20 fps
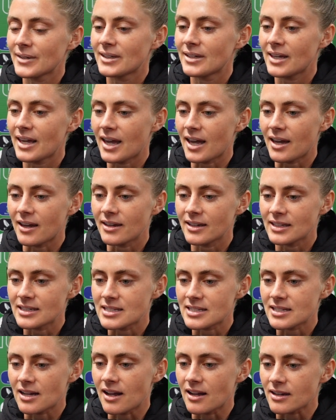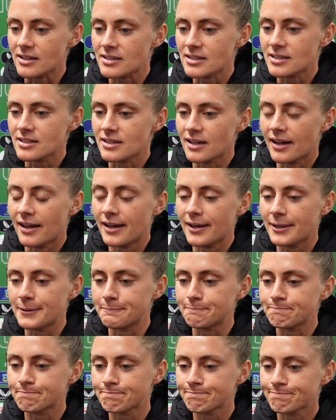Yeah, it sucks.
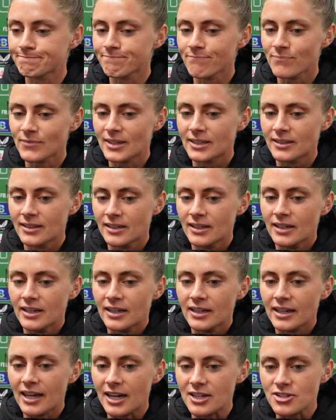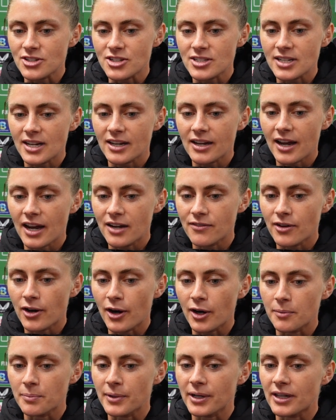Yeah, it's just like kind of a
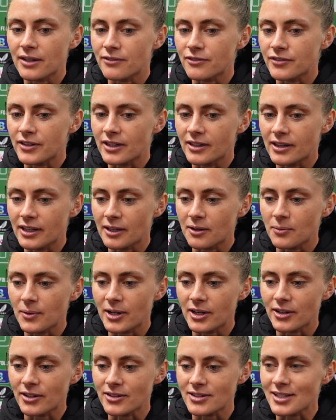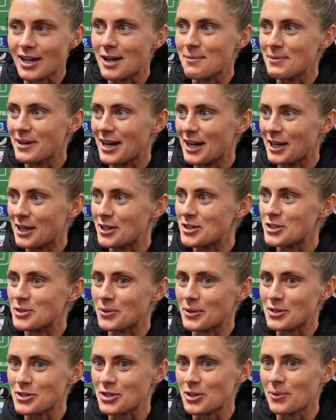heartbreaking feeling when you're dominating and
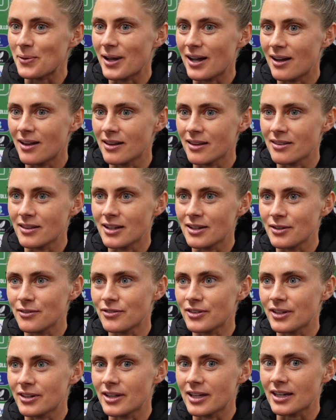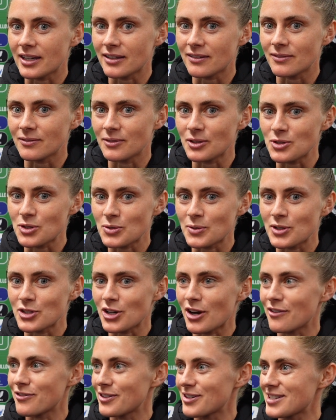doing so well, and then you feel like you switch
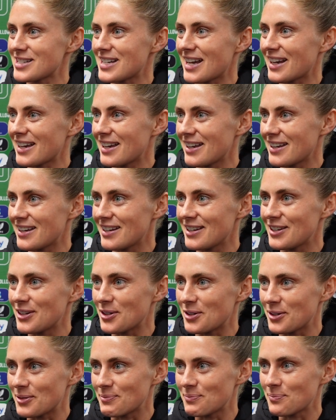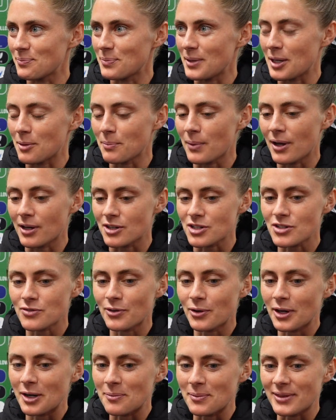off for a second and you're being punished
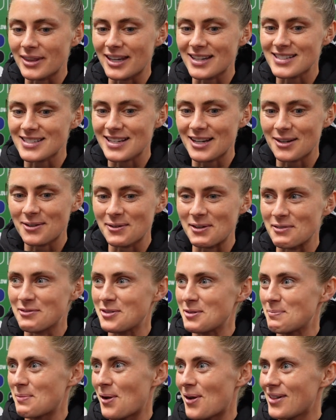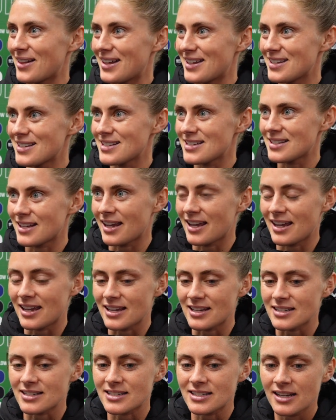for it, but that's like what football is,
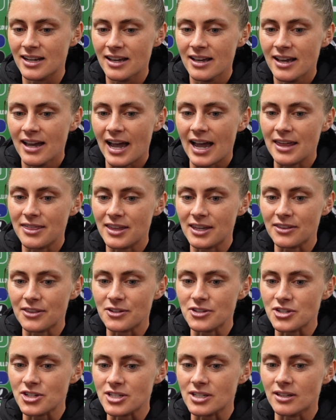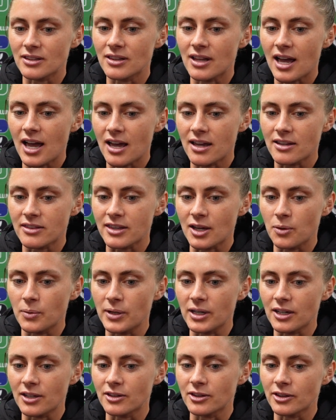and I think there's just a lot that
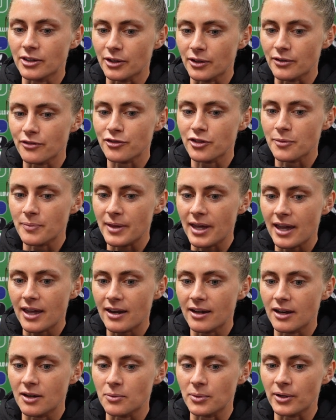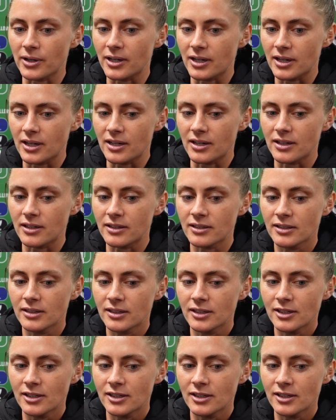we can learn from that, and we're going to